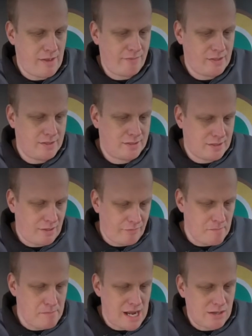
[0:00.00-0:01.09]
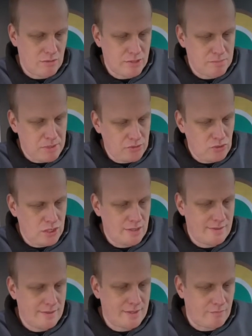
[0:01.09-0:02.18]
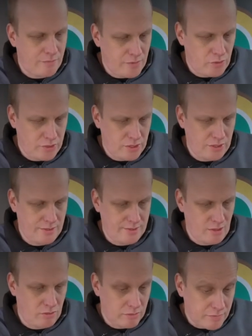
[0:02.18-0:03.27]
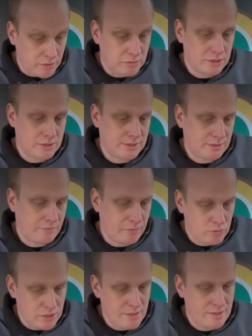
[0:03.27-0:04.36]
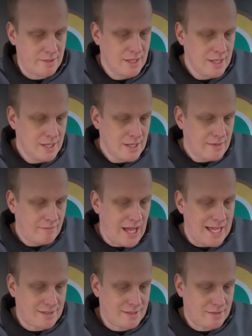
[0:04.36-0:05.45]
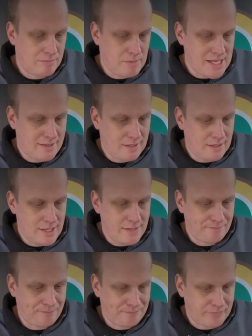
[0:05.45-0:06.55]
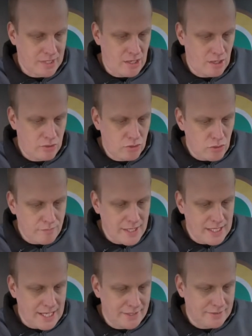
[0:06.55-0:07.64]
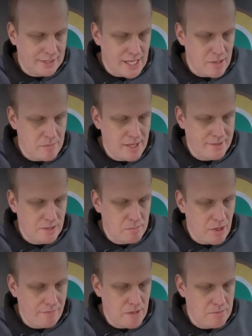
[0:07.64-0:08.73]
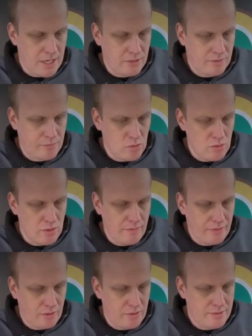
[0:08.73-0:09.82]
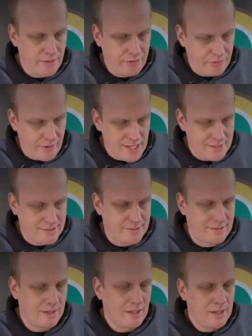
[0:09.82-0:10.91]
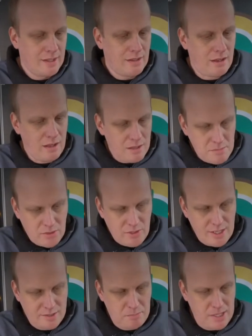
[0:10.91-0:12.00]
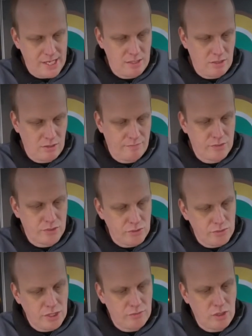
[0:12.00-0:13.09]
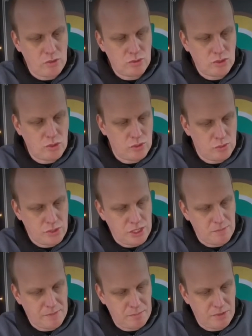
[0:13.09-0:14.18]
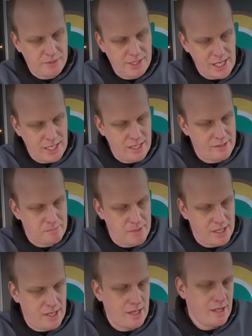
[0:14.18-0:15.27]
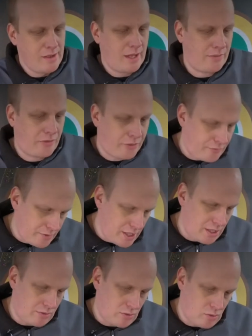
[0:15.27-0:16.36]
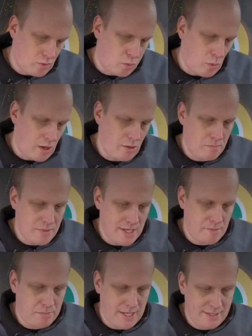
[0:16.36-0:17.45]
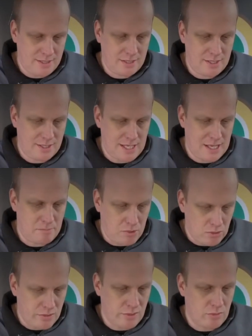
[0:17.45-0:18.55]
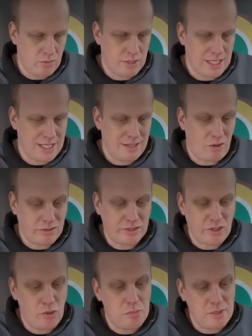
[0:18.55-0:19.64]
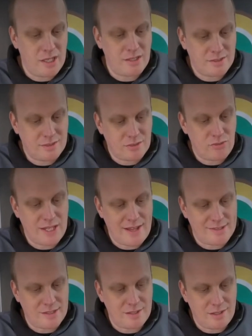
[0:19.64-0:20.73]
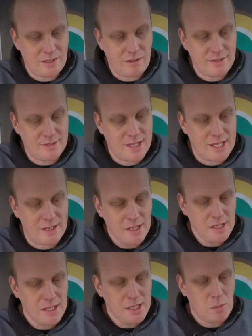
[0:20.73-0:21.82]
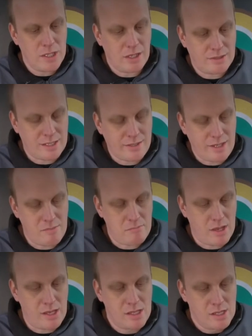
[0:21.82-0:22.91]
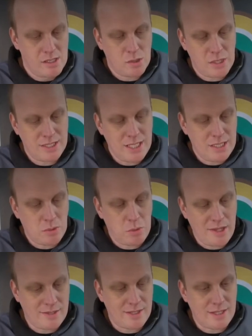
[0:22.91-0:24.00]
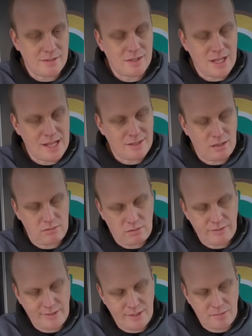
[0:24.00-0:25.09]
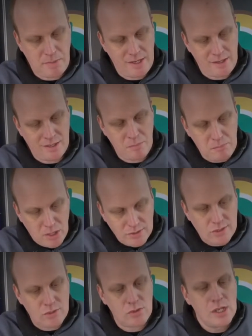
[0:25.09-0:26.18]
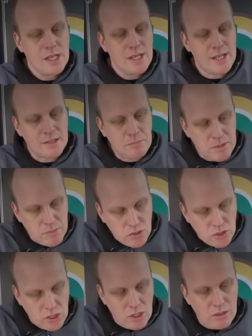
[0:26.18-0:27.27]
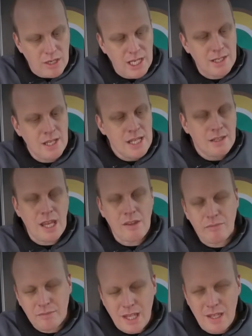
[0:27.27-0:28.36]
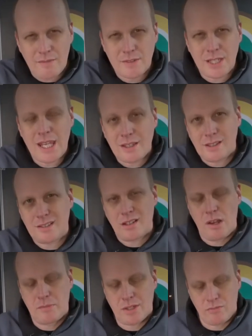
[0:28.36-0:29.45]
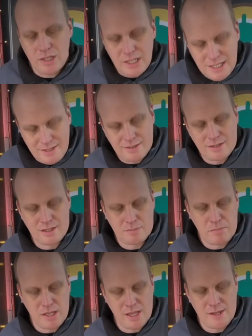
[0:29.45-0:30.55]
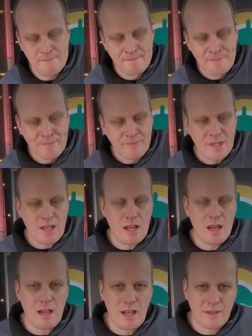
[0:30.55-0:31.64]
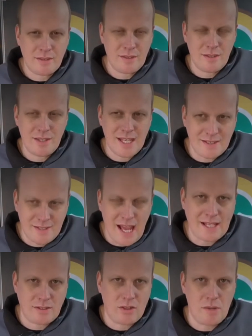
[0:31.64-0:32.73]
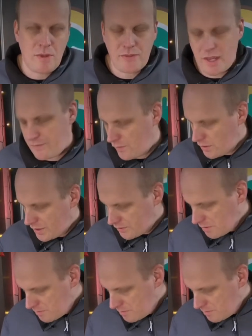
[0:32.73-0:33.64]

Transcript: methods, different barrels, puncheons and fooders, oak fooders, vats, basically. Cuvée, Land and Labour is the perfect marriage of all those threads, a harmonious blend of 2-year-old cool ship spontaneous beer and 3-year-old wild beer, blended and bottled in October 2019. We are December 2020, so that's how long this has been in the bottle. It's been maturing. They've taken the time to release this beer at the exact time that they thought this